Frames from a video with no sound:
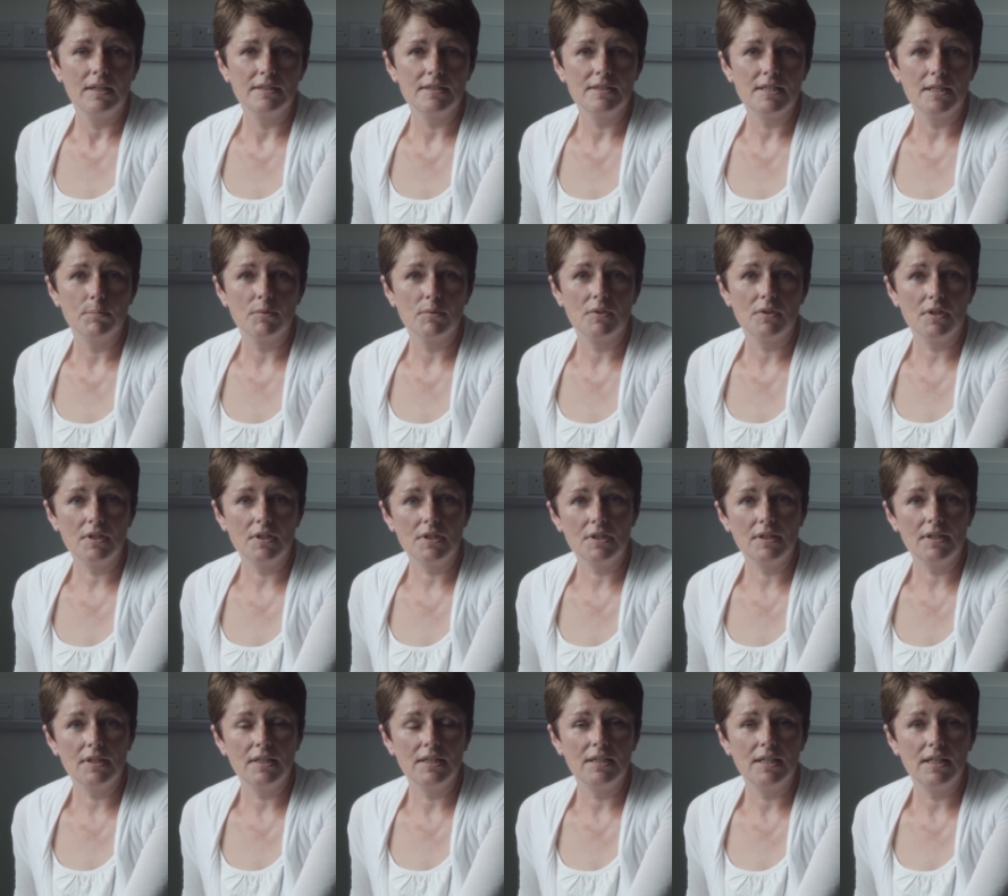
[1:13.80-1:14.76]
And I would
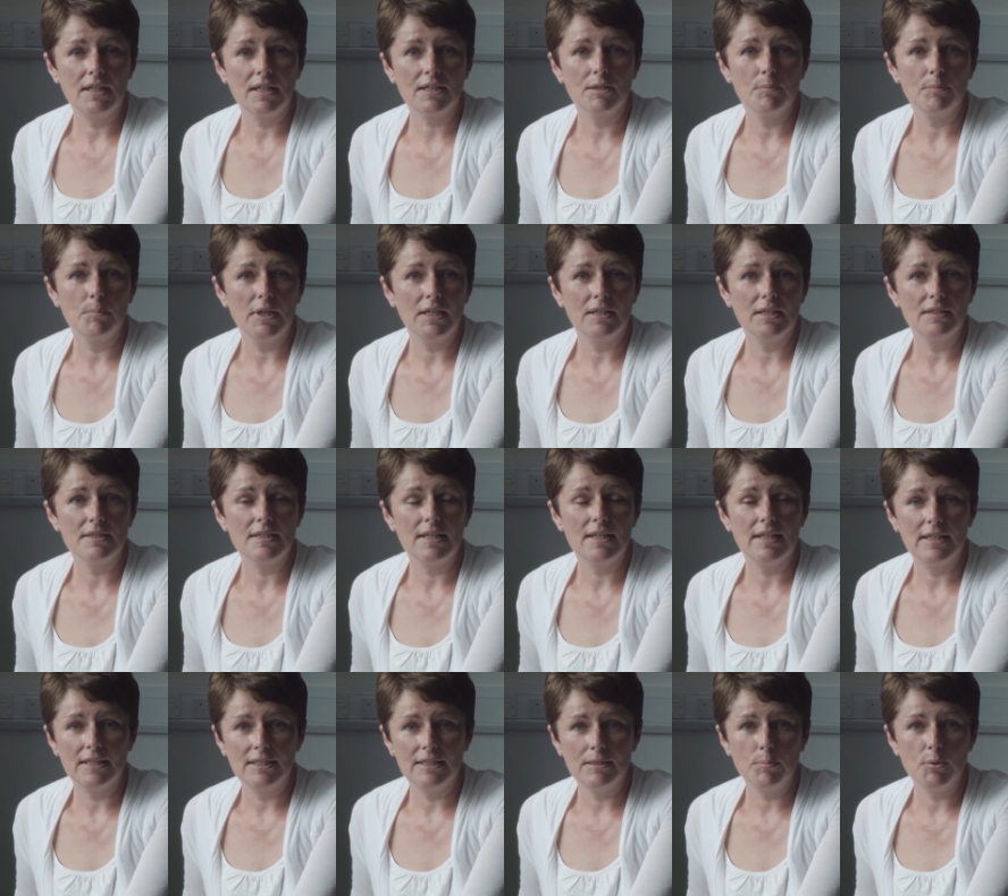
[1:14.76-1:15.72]
thoroughly recommend
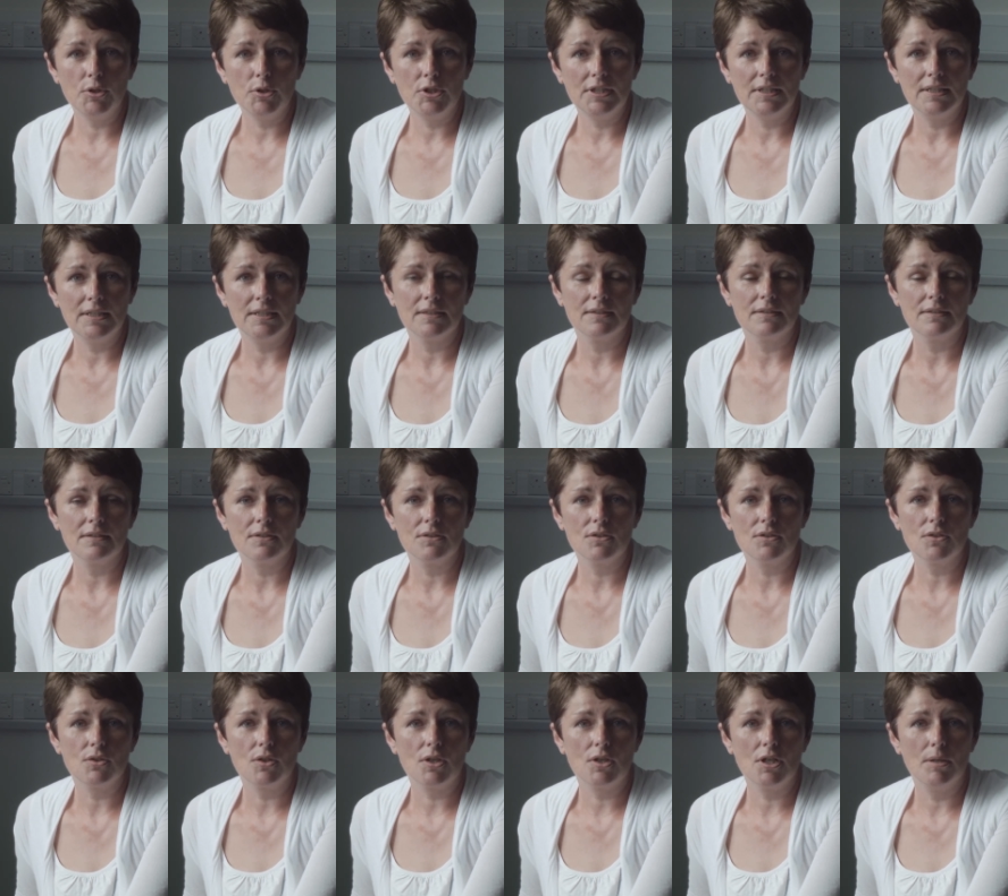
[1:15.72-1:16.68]
anybody
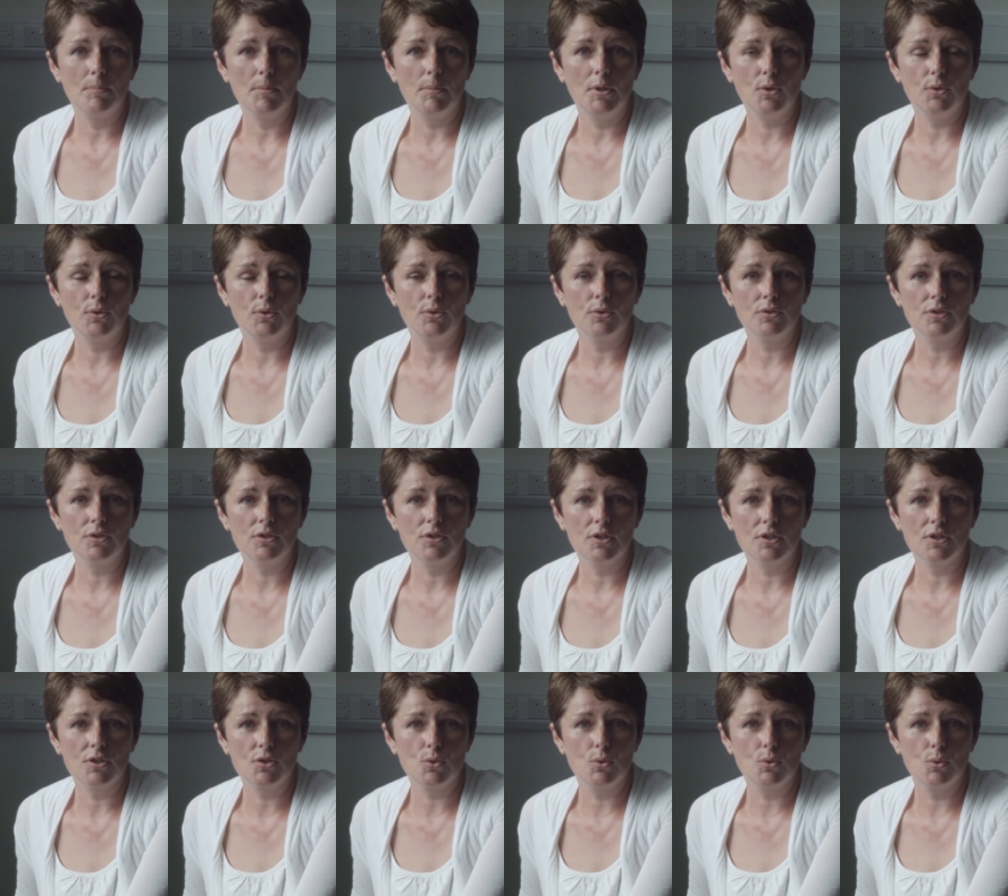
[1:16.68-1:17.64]
to come along to
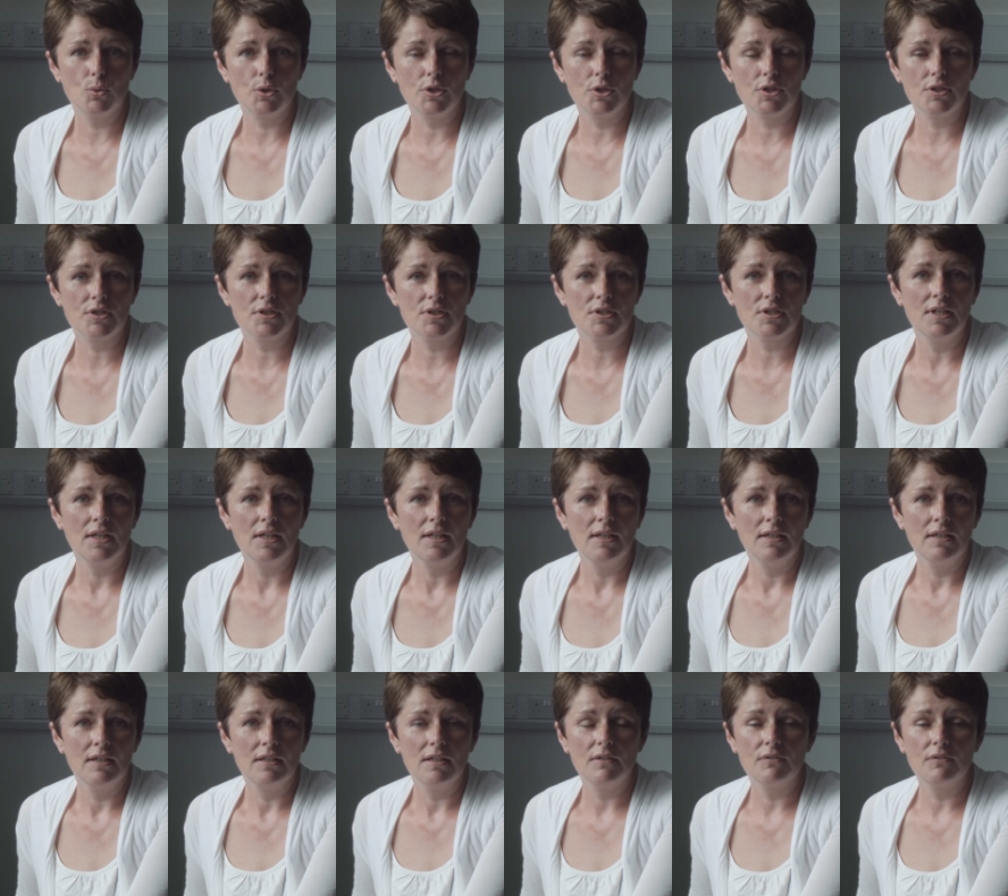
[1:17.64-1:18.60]
this course
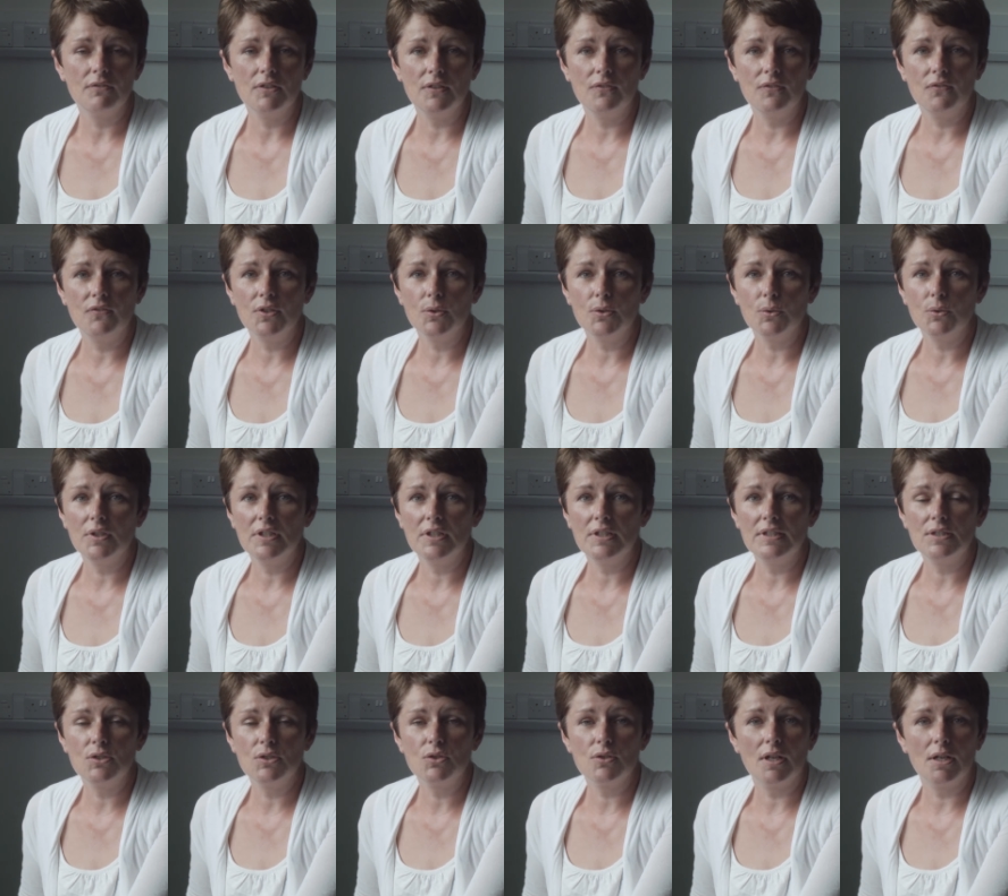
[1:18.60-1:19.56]
if they feel they
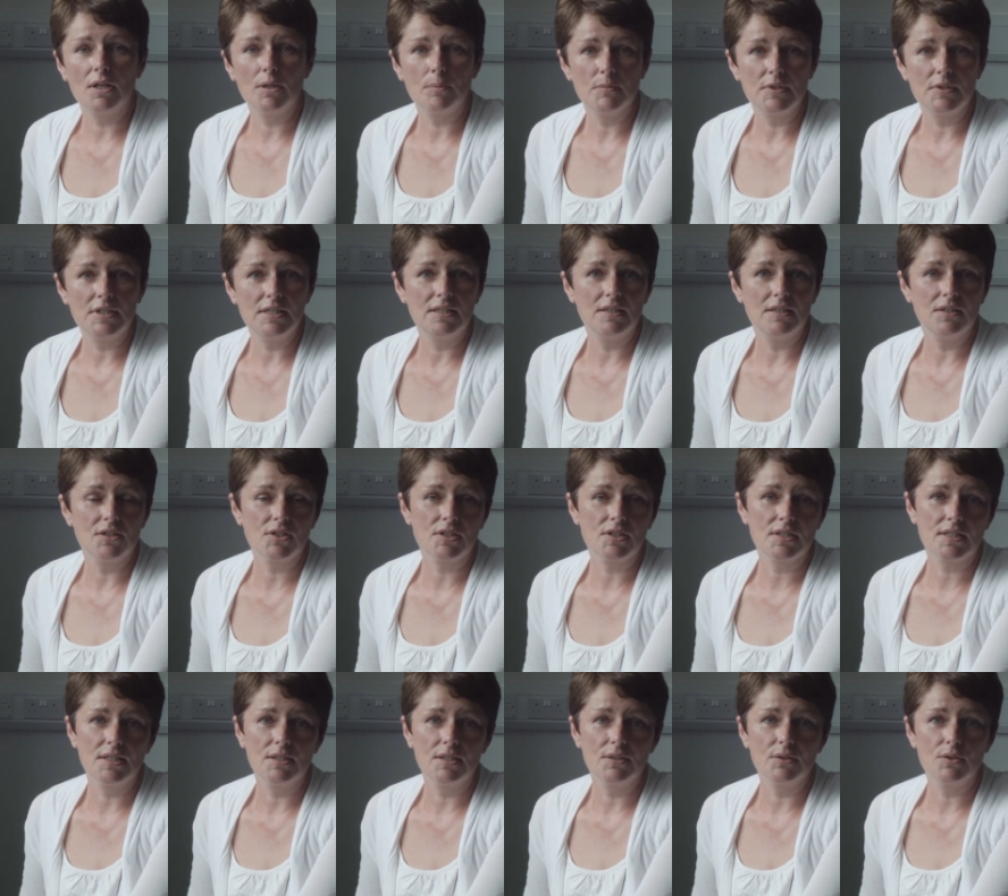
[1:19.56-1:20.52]
need to update their
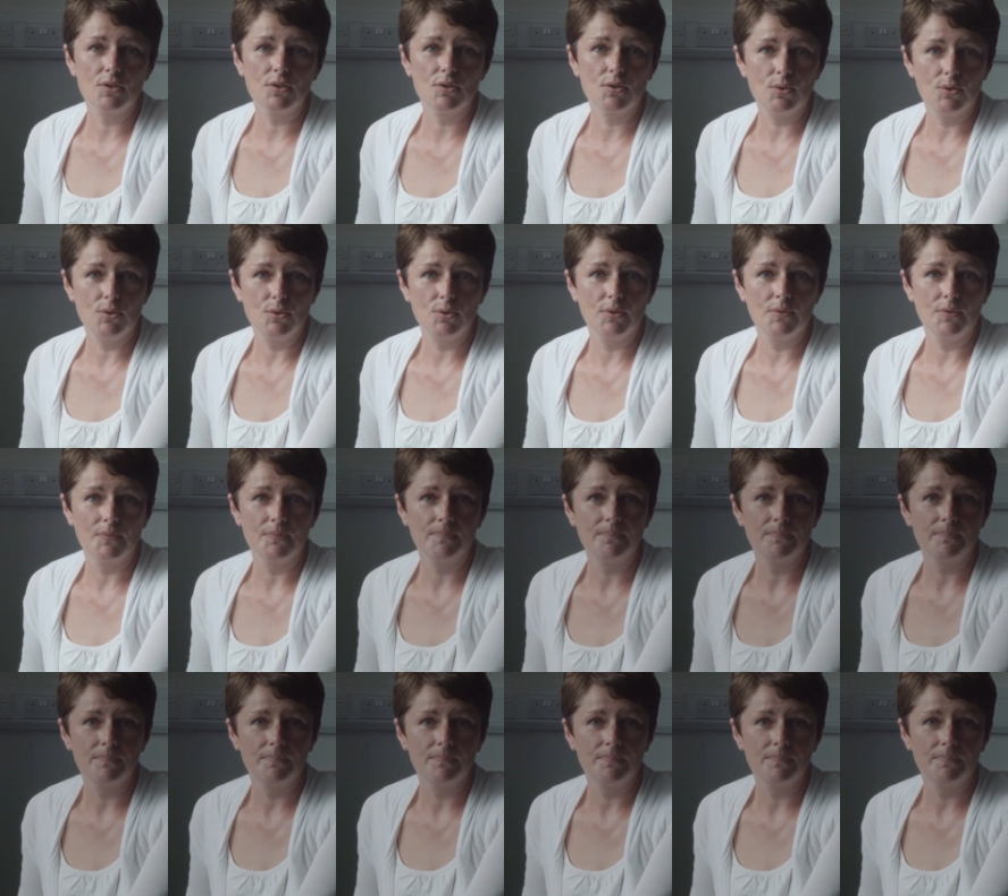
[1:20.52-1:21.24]
skills too.